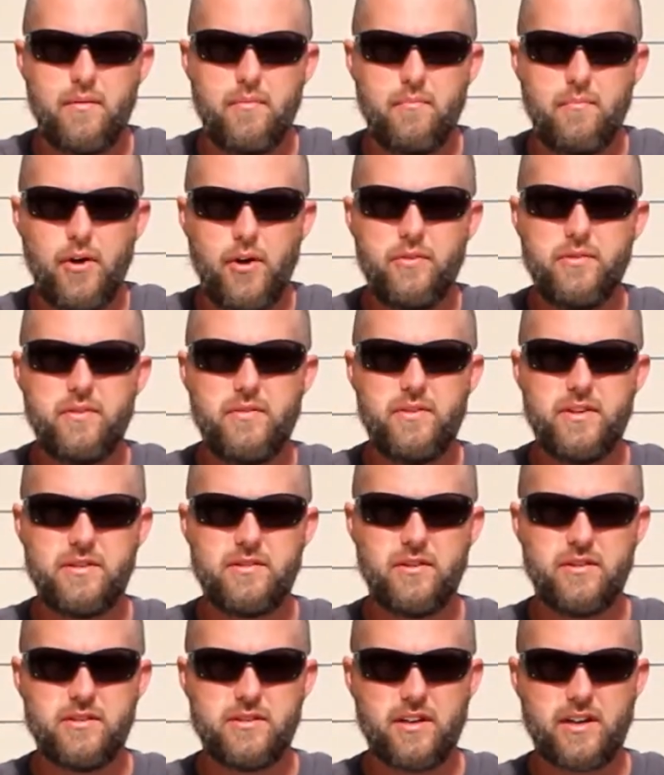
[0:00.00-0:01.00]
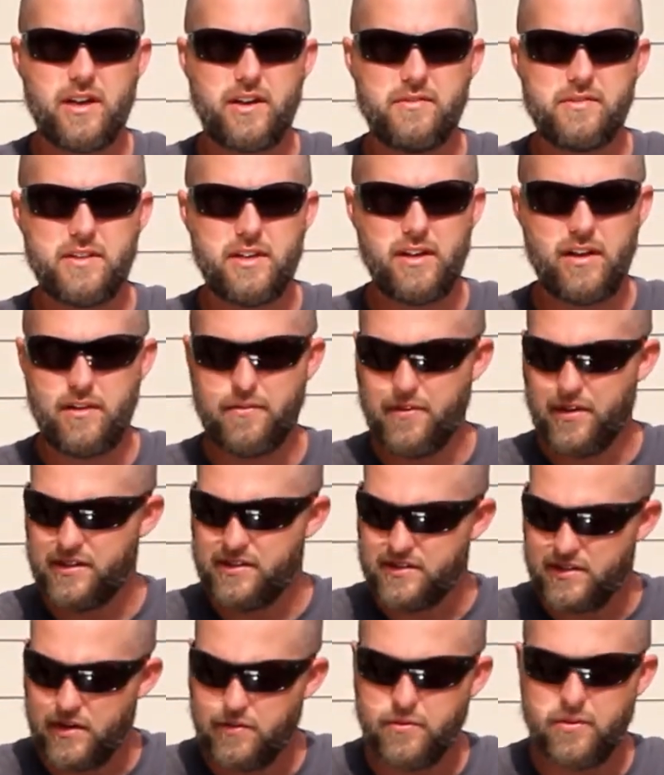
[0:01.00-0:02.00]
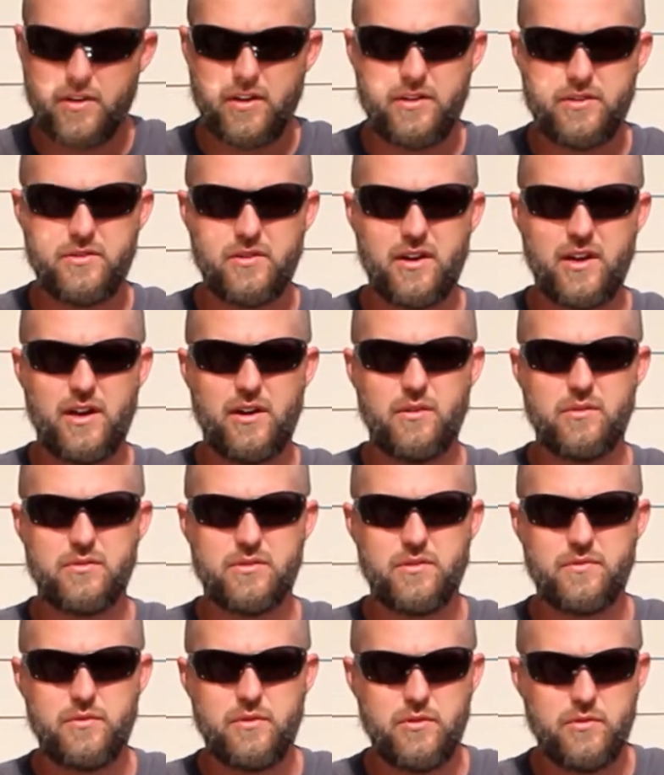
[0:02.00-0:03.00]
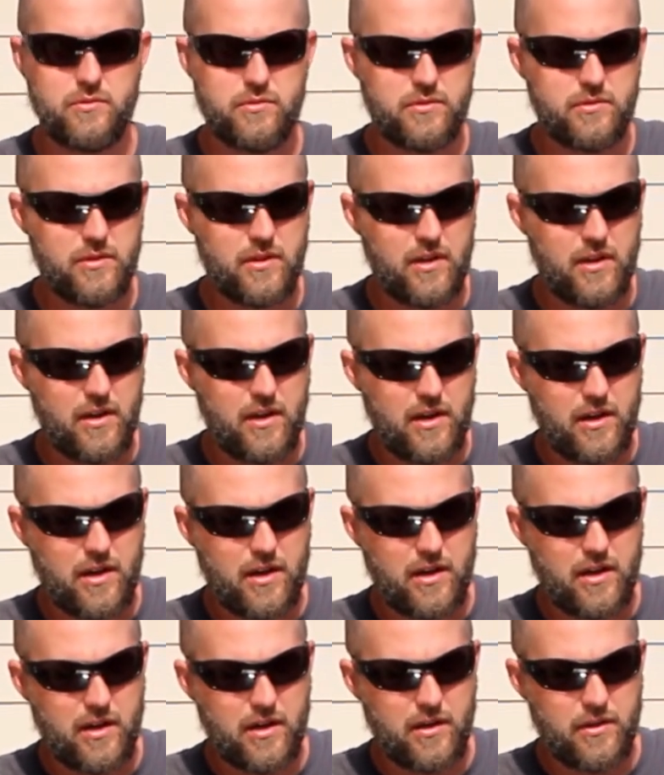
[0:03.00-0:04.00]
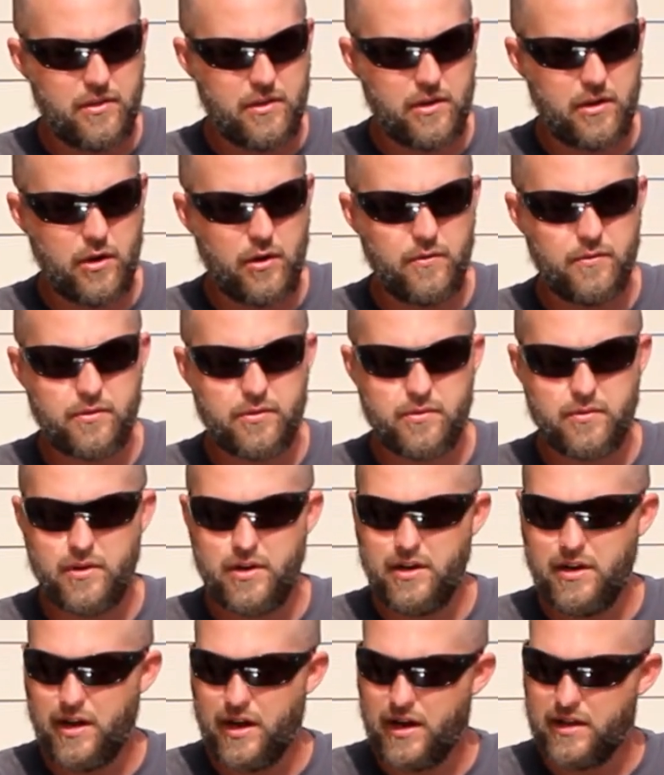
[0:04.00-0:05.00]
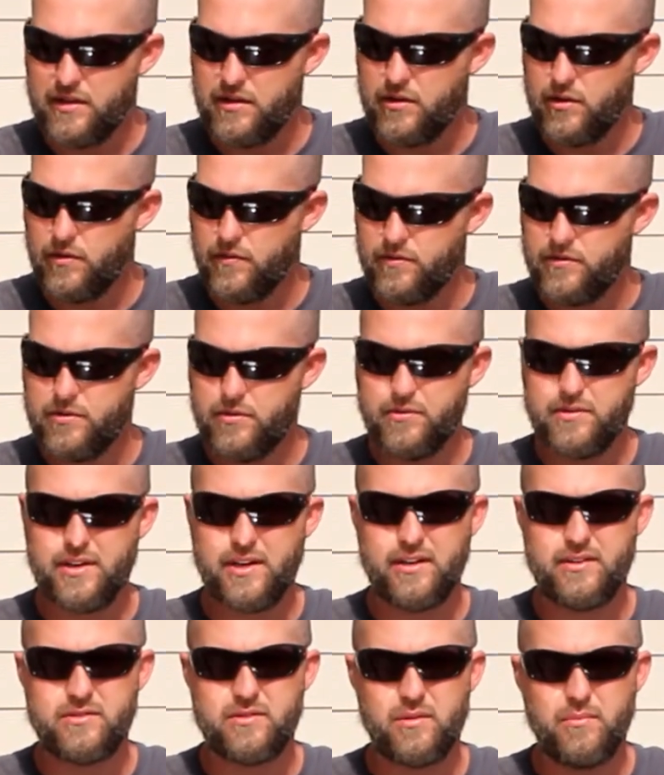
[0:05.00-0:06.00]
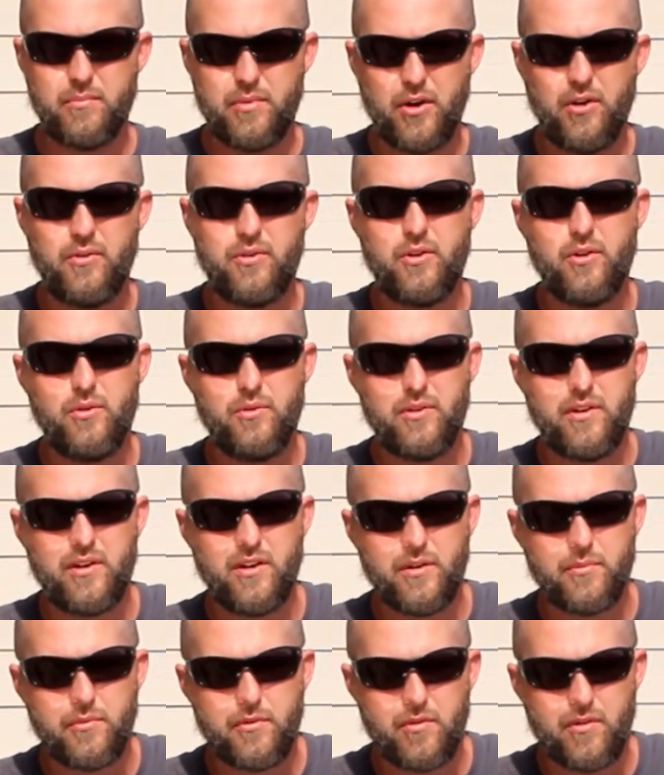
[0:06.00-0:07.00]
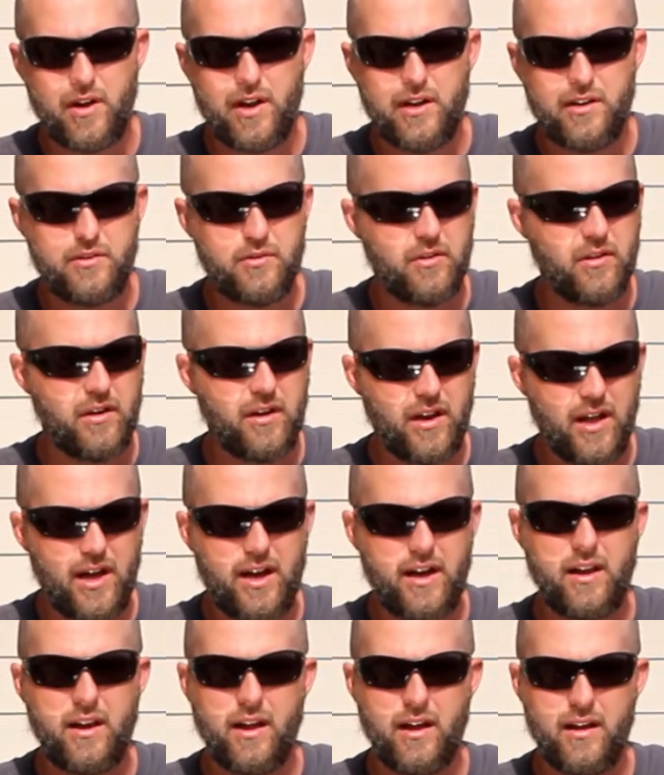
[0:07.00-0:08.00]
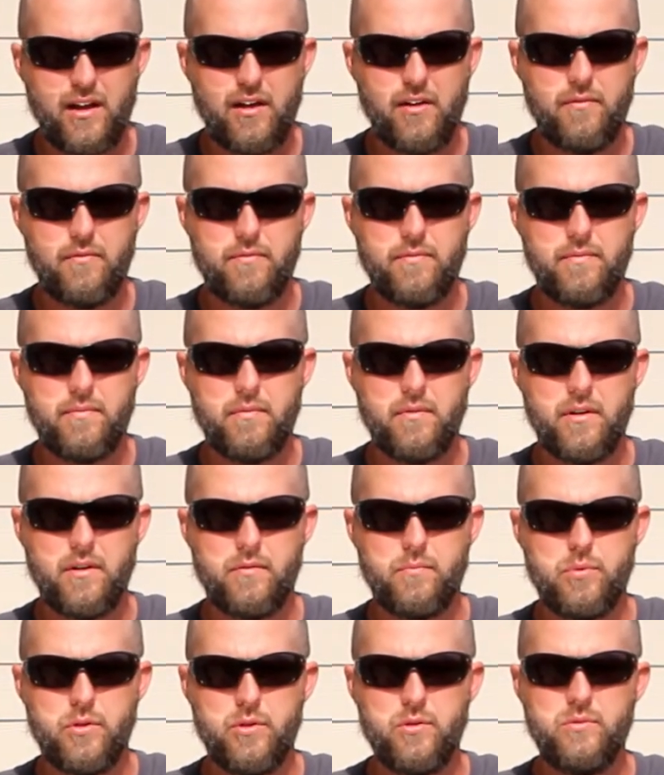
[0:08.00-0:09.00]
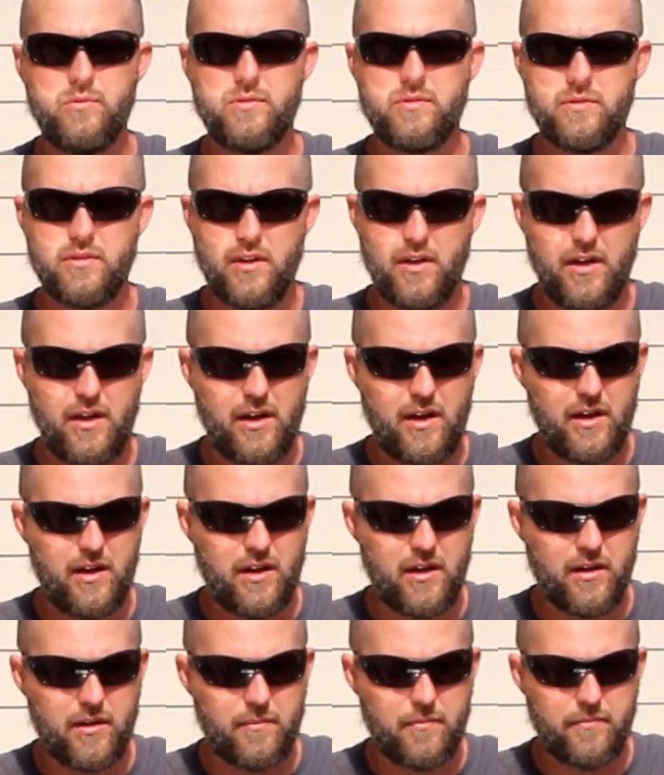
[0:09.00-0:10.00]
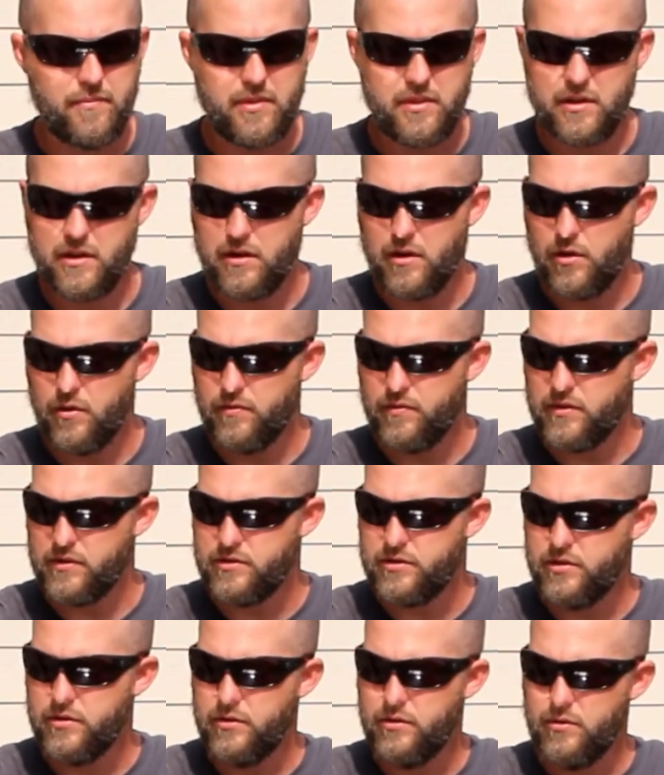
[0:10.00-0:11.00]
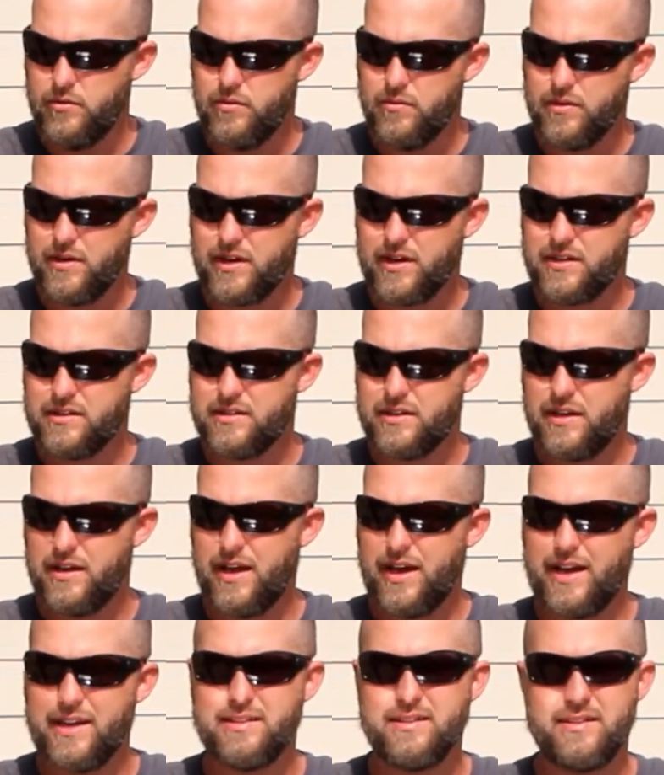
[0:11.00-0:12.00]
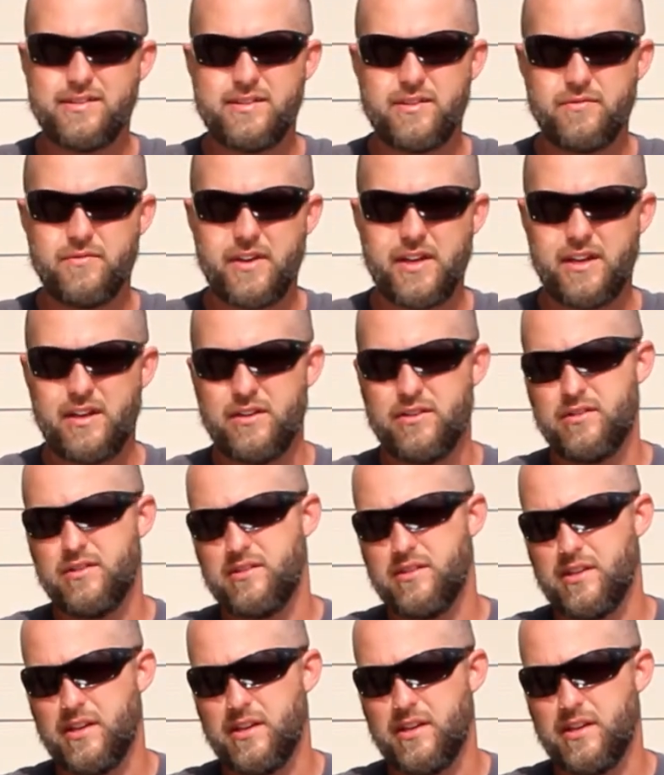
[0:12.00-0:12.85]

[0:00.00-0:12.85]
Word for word: Both of these hoods, like I've said, have had several hundred hours of use. Uh, the Nova 3 and the Nova 2000 are both holding up great to a lot of abuse. Um, the Nova 2, like I said, has its advantages.